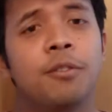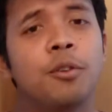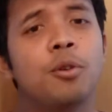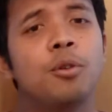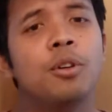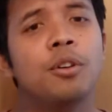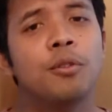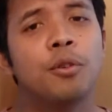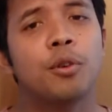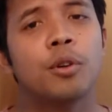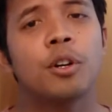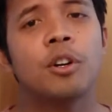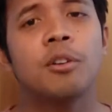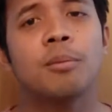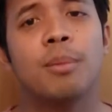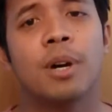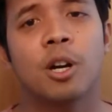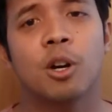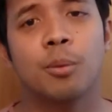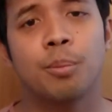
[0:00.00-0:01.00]
If you heard
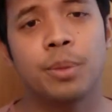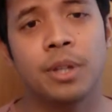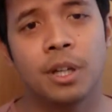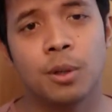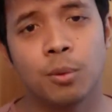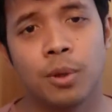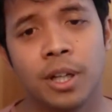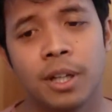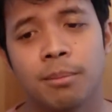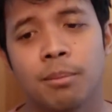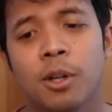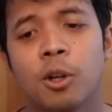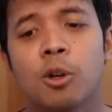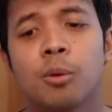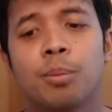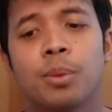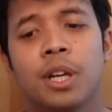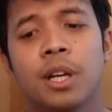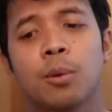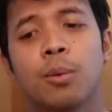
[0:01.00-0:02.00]
of Pierre
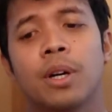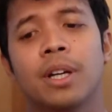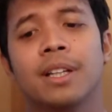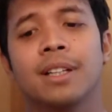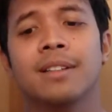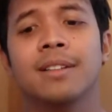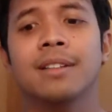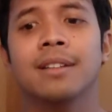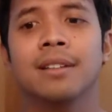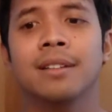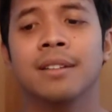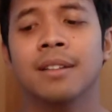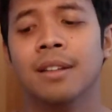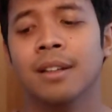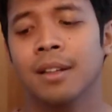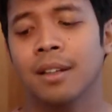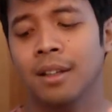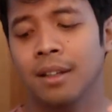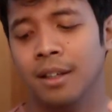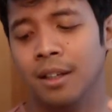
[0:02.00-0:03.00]
White is this.
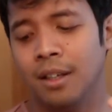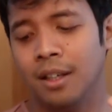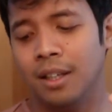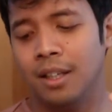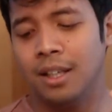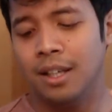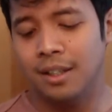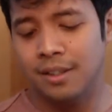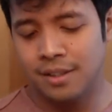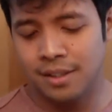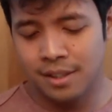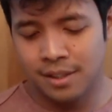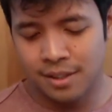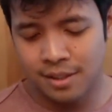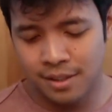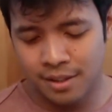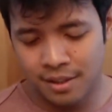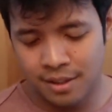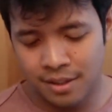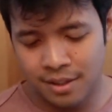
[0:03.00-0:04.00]
He has
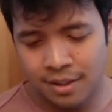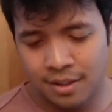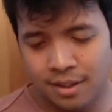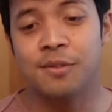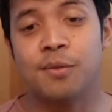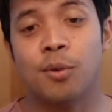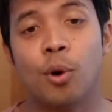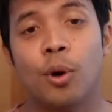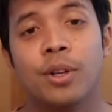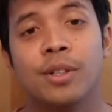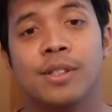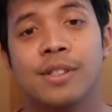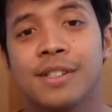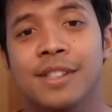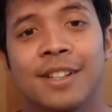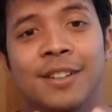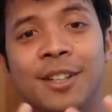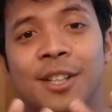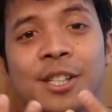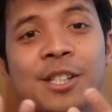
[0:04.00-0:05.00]
this. His voice
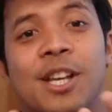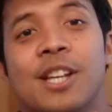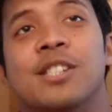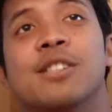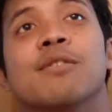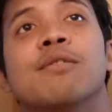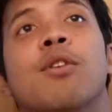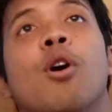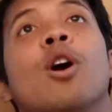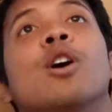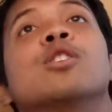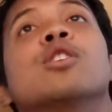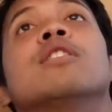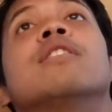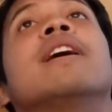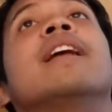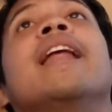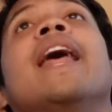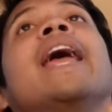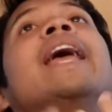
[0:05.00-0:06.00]
is he has the voice of
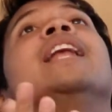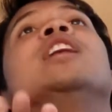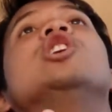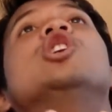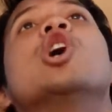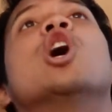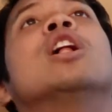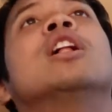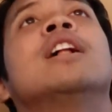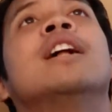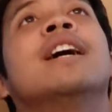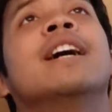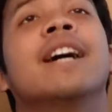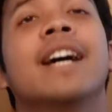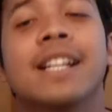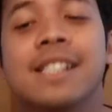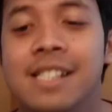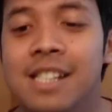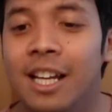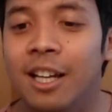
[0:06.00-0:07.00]
an angel.
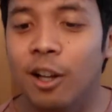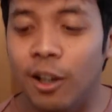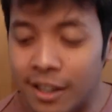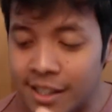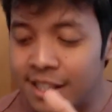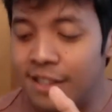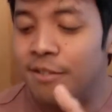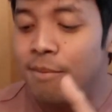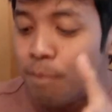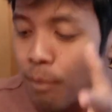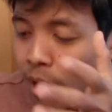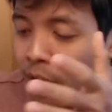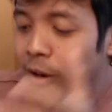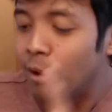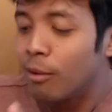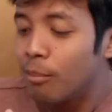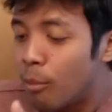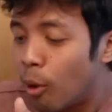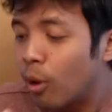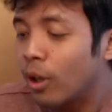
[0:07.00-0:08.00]
It's like as if
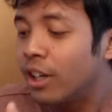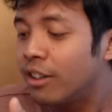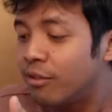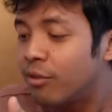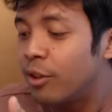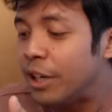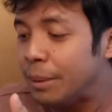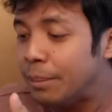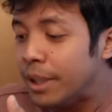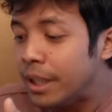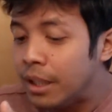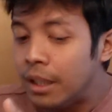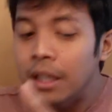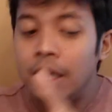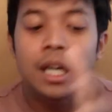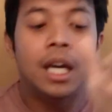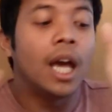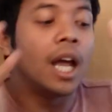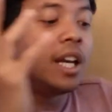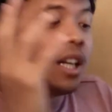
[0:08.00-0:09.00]
Morgan Freeman
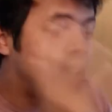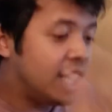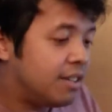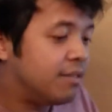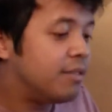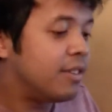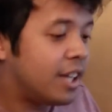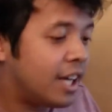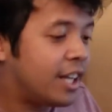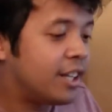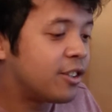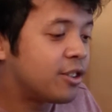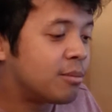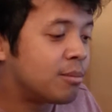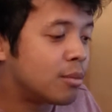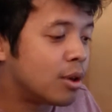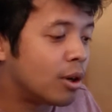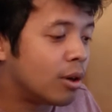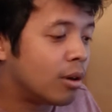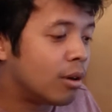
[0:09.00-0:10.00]
and David
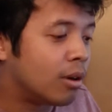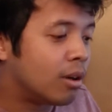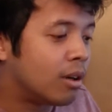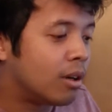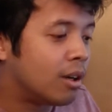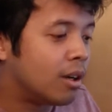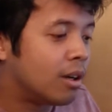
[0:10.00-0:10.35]
Attenborough